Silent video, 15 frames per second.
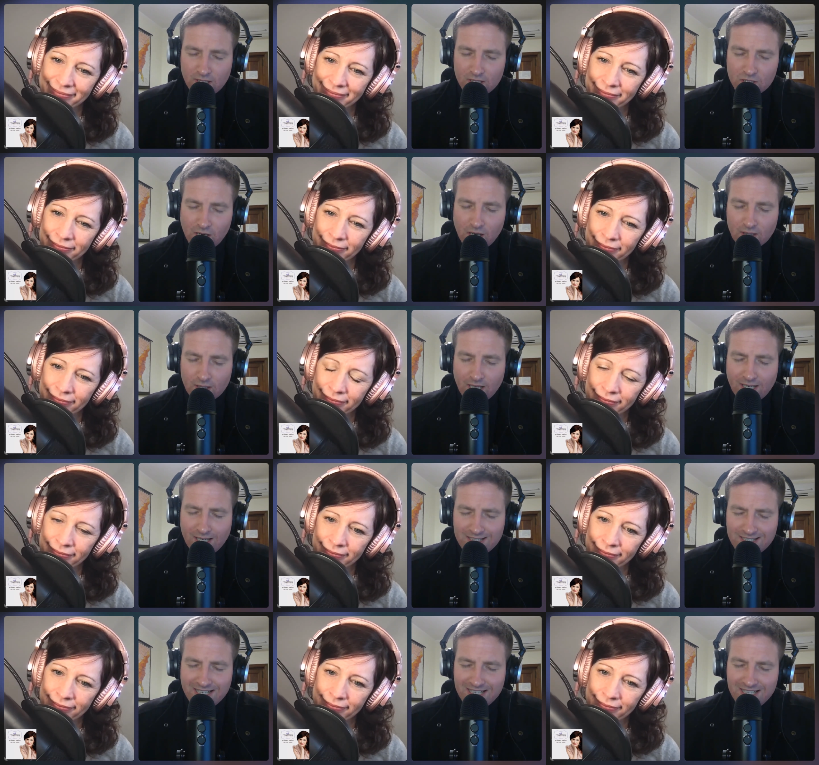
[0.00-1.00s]
Speaker 1: that
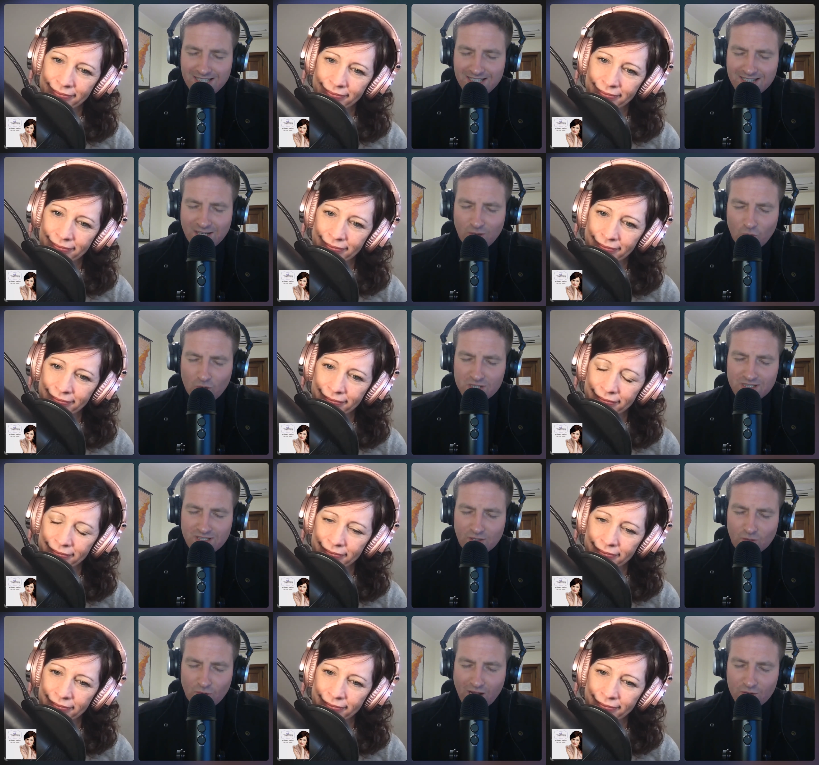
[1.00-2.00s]
childlike identity that
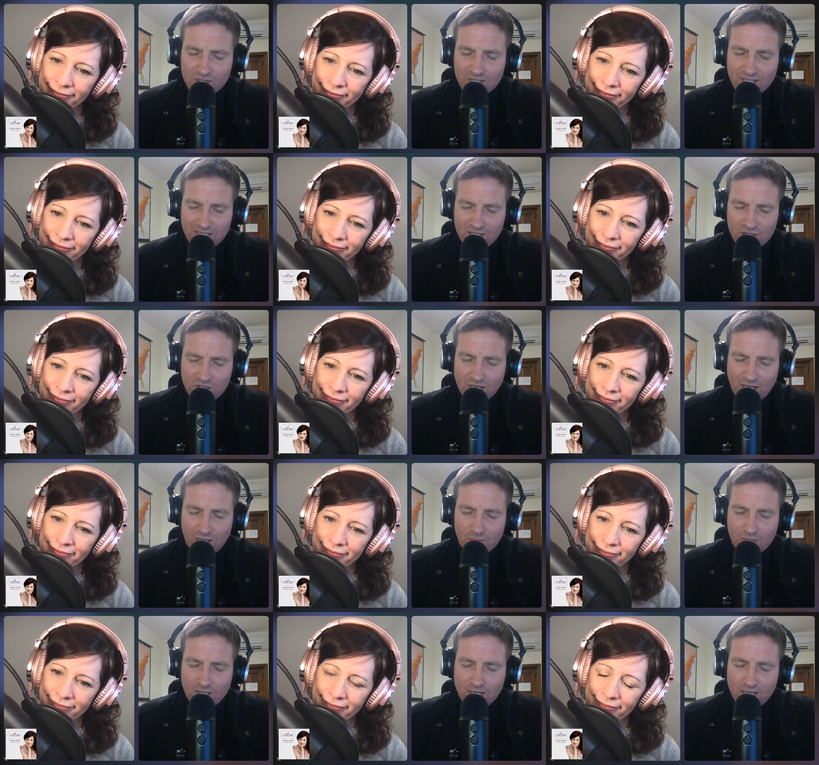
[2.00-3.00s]
wasn't grounded in
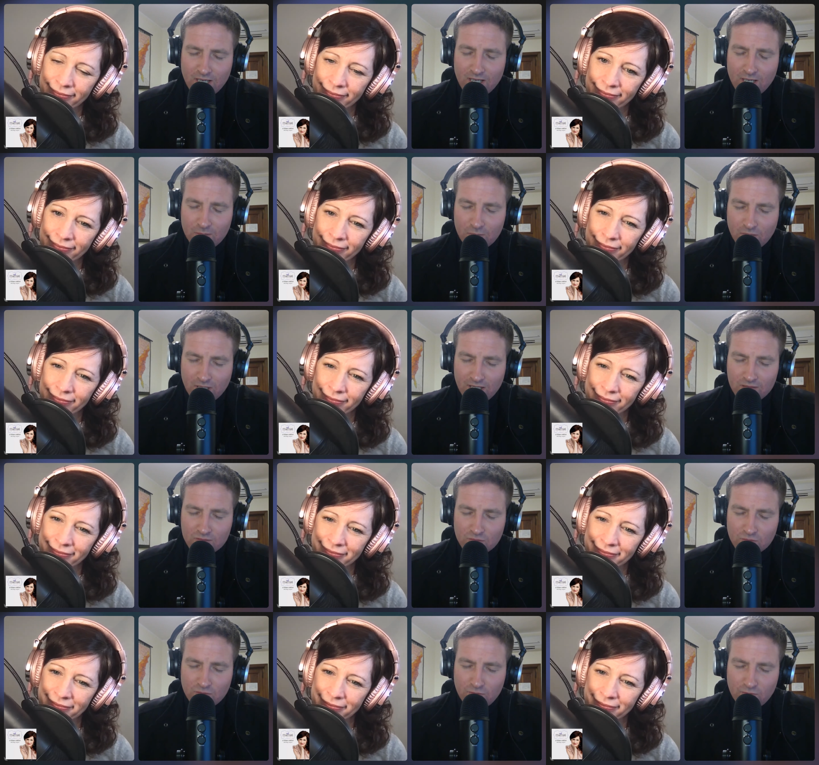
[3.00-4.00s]
shame but
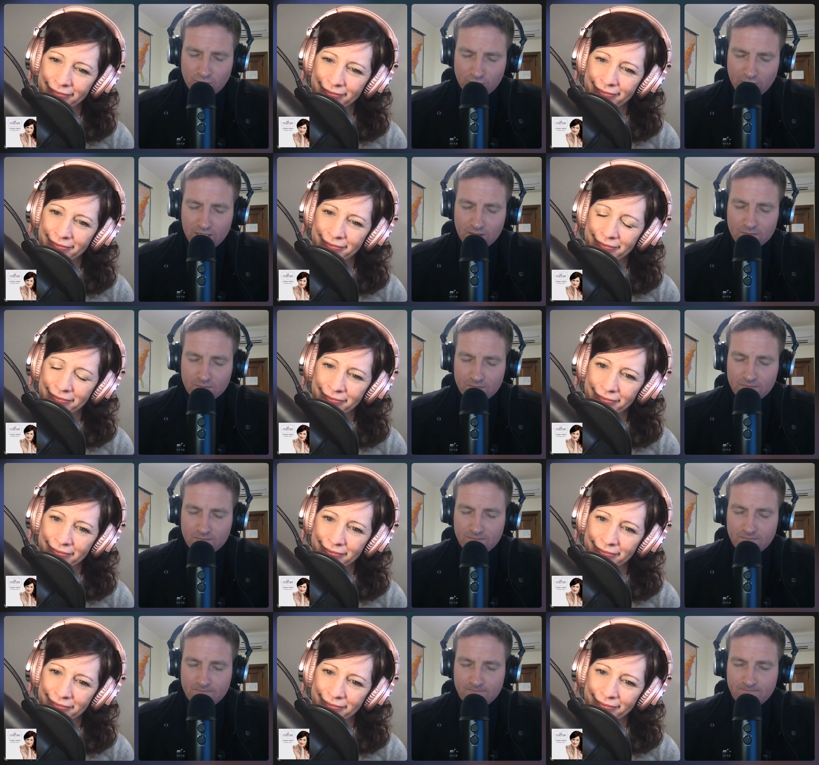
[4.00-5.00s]
in true freedom
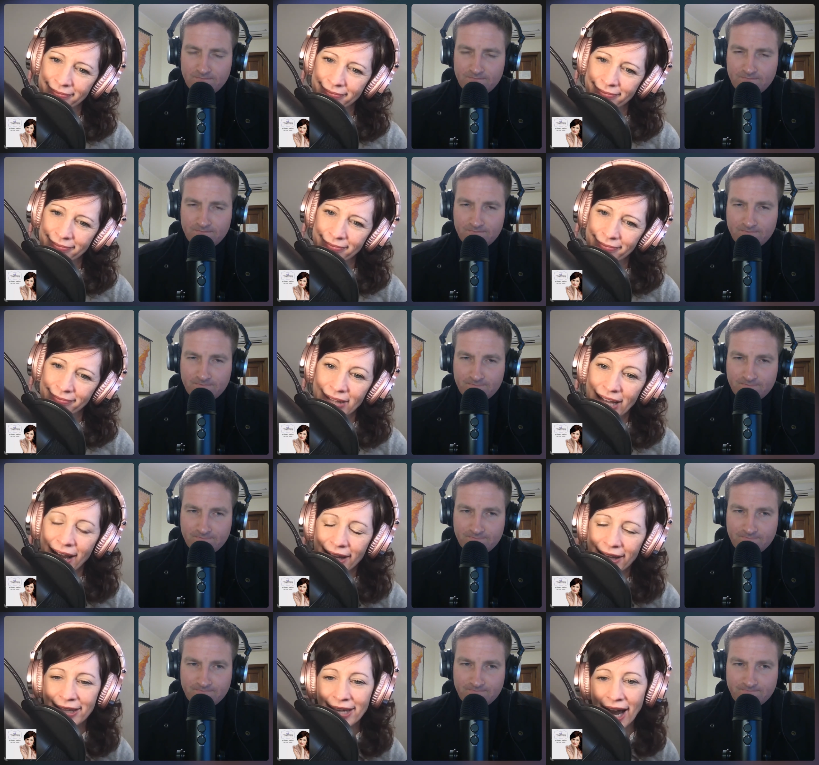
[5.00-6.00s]

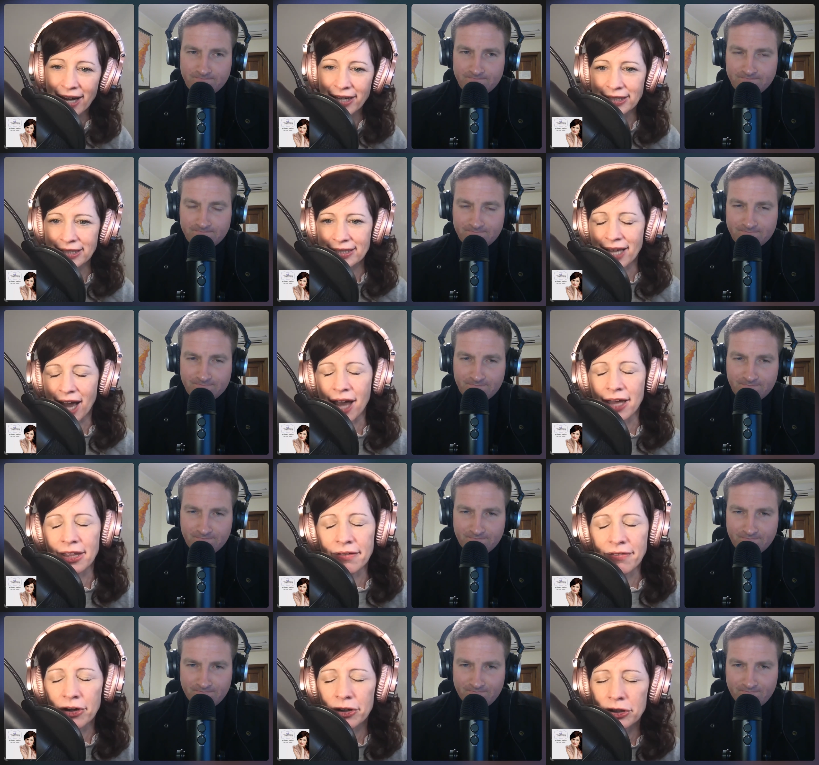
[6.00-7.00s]
Speaker 2: Yes, I
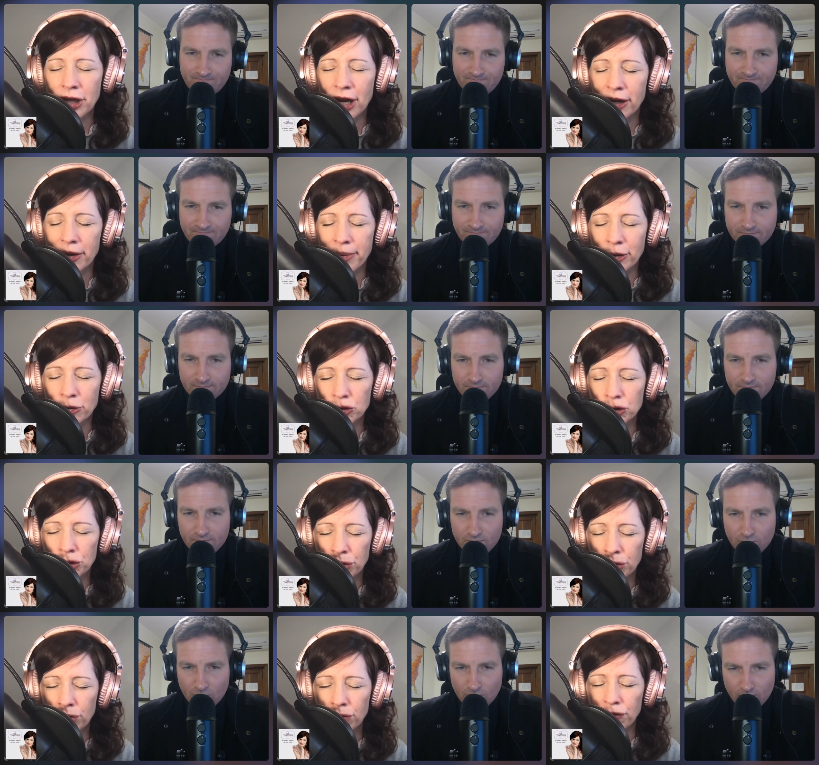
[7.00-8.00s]
love how you talk about
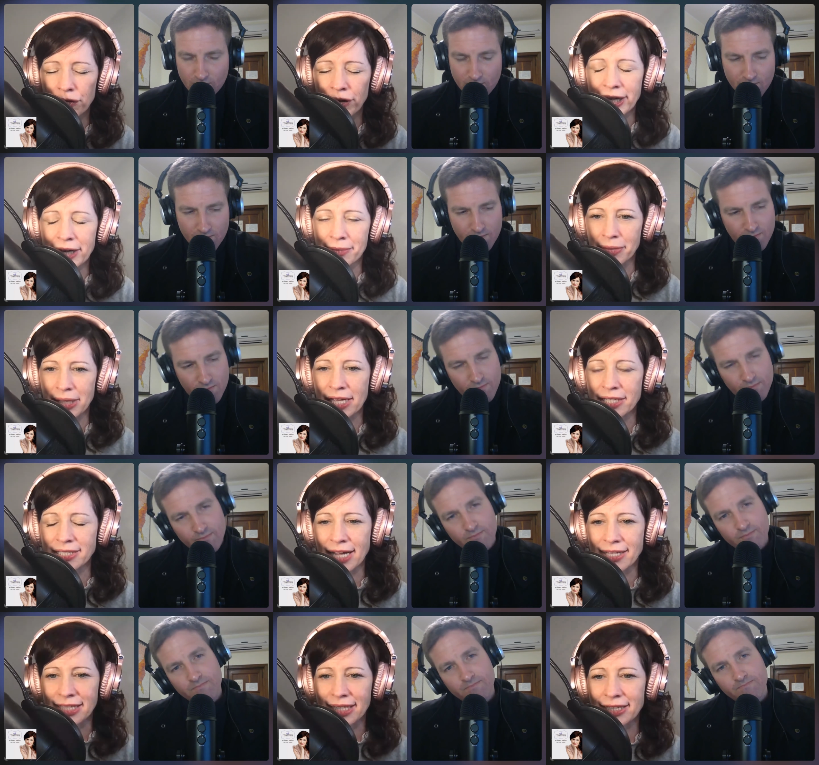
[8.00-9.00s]
true freedom because
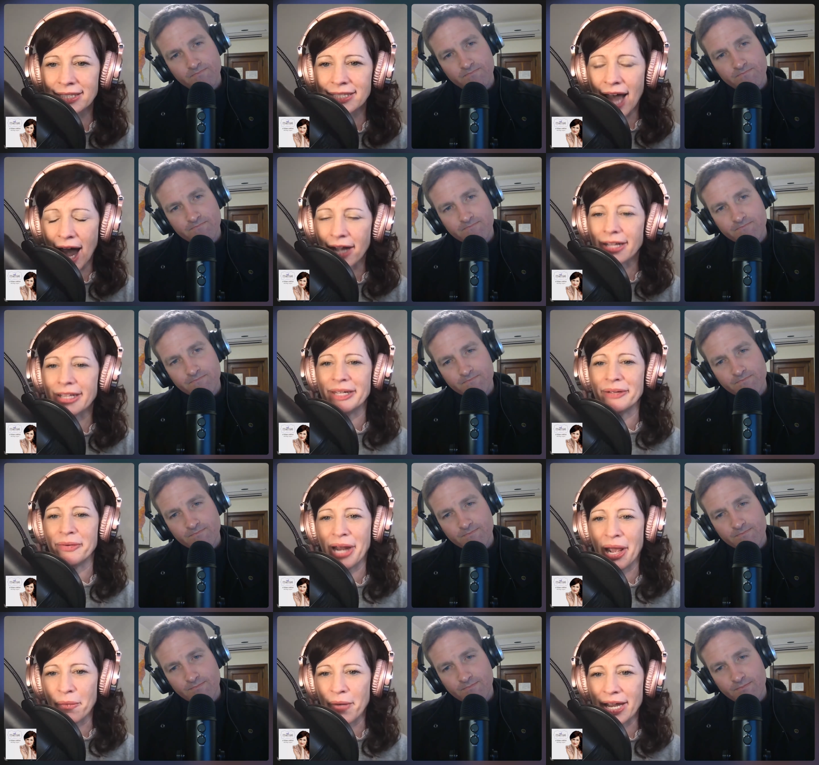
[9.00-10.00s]
that's exactly what
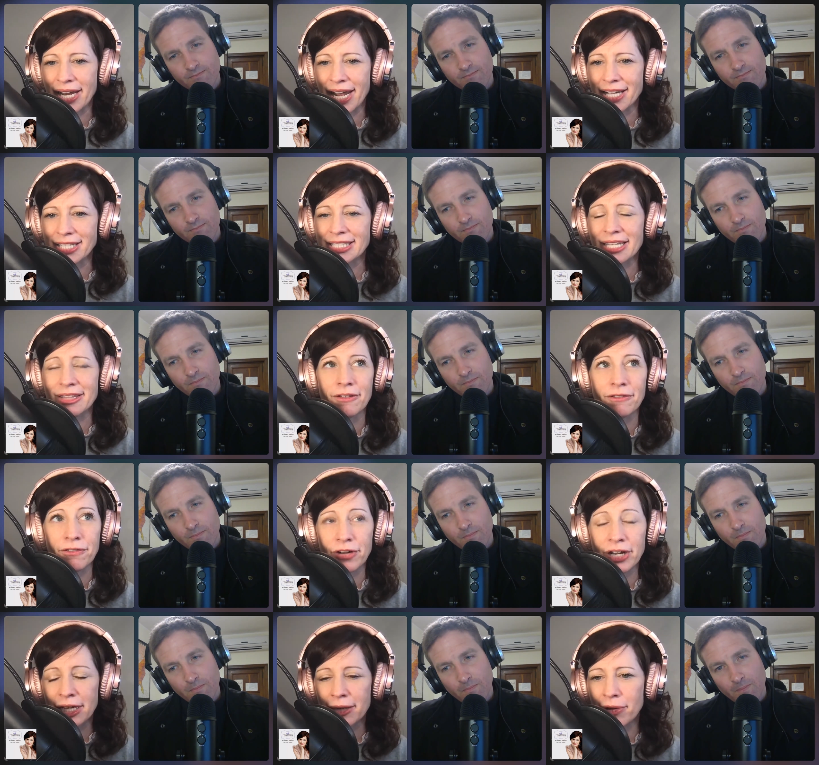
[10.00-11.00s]
I witnessed in the
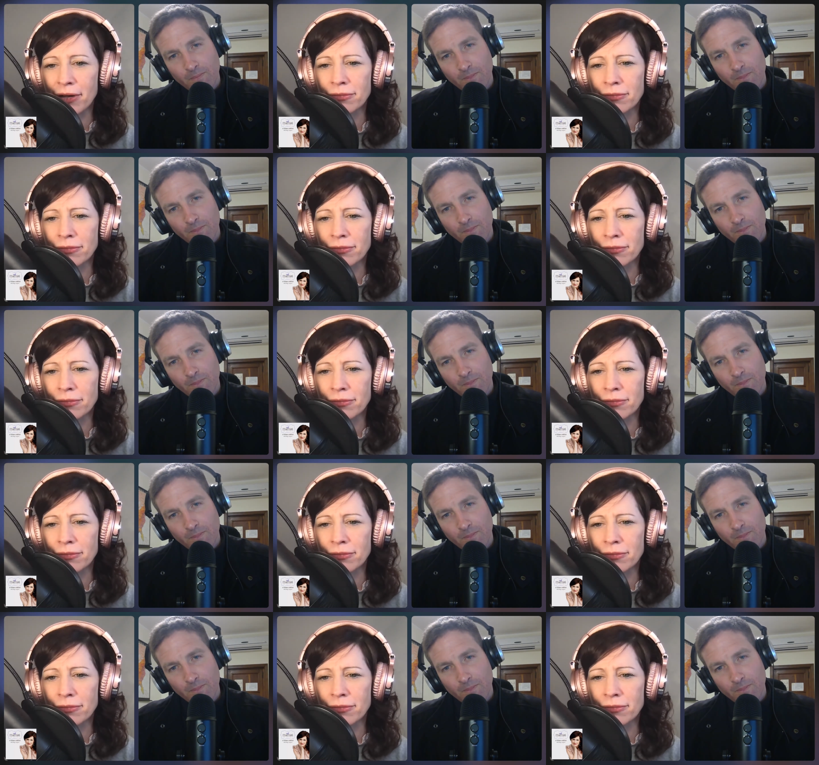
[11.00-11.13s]
freedom of